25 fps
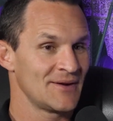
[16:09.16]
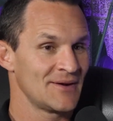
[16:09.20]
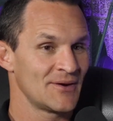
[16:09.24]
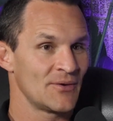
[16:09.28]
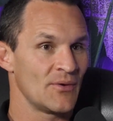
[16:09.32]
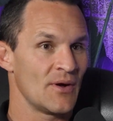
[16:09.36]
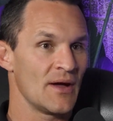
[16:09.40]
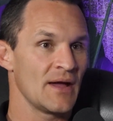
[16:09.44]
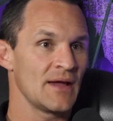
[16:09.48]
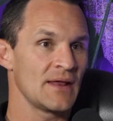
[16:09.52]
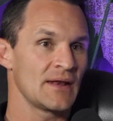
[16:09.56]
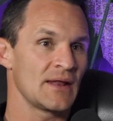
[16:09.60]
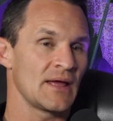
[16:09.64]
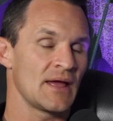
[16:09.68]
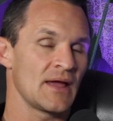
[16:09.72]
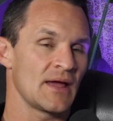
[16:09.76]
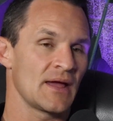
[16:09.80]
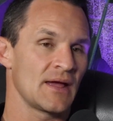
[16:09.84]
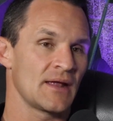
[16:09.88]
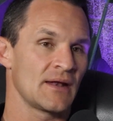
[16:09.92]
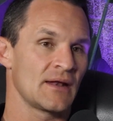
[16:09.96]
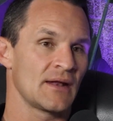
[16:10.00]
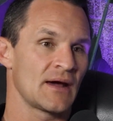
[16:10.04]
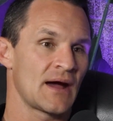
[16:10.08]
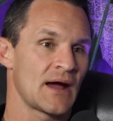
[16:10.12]
Right.
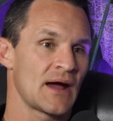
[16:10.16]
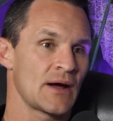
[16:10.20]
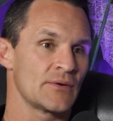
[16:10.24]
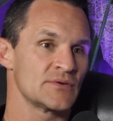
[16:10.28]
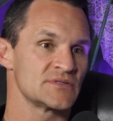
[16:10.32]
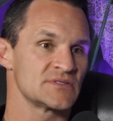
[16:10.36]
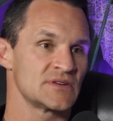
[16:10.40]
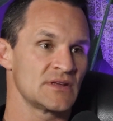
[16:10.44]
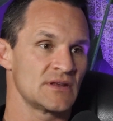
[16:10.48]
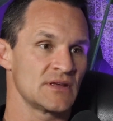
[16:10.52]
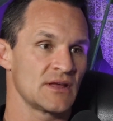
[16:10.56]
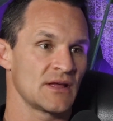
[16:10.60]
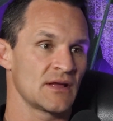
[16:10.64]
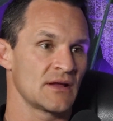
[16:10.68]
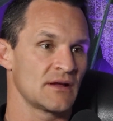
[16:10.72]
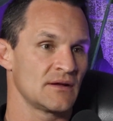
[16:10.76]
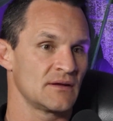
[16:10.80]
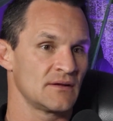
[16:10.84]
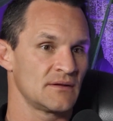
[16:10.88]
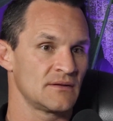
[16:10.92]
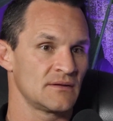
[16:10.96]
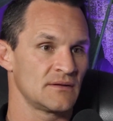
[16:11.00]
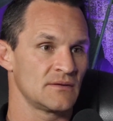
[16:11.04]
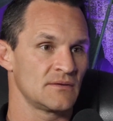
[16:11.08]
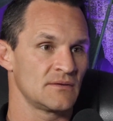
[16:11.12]
And I was
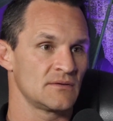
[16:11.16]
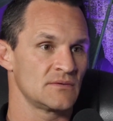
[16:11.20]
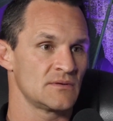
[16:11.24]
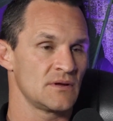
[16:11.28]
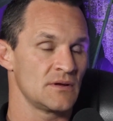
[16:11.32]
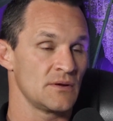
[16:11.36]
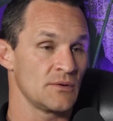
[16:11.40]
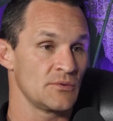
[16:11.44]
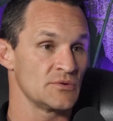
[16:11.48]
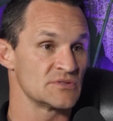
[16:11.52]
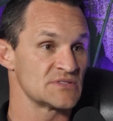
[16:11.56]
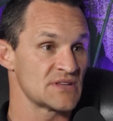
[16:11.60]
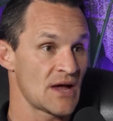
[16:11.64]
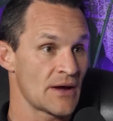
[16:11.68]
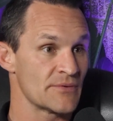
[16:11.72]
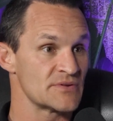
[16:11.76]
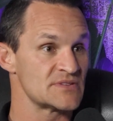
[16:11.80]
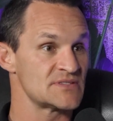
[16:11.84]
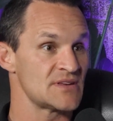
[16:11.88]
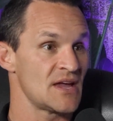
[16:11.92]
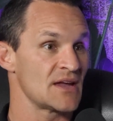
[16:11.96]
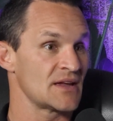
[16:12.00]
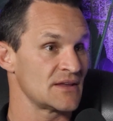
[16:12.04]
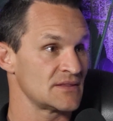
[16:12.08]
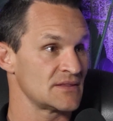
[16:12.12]

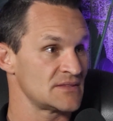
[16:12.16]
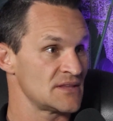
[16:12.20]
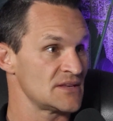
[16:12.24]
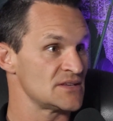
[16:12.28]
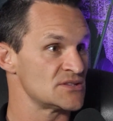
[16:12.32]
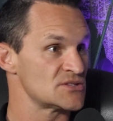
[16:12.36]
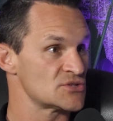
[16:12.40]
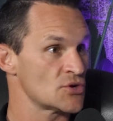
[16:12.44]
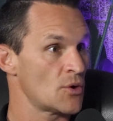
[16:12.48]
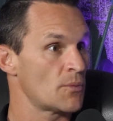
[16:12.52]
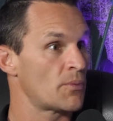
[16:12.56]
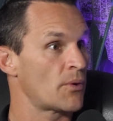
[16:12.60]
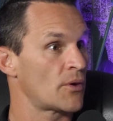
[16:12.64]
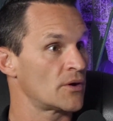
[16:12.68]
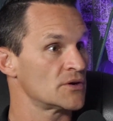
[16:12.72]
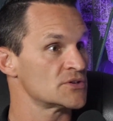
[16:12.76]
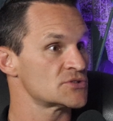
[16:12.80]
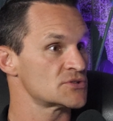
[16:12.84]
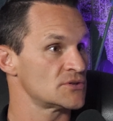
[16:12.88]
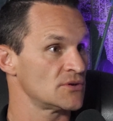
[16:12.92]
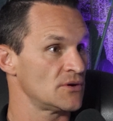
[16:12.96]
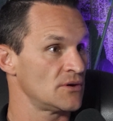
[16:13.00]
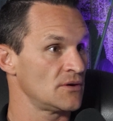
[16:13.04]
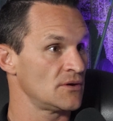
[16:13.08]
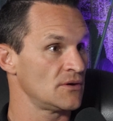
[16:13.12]
taking things so
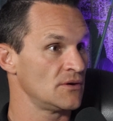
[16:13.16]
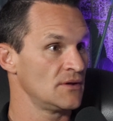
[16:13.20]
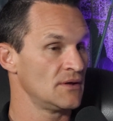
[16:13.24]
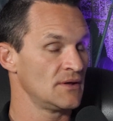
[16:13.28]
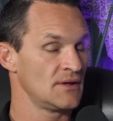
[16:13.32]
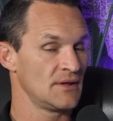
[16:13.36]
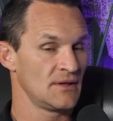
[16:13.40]
personal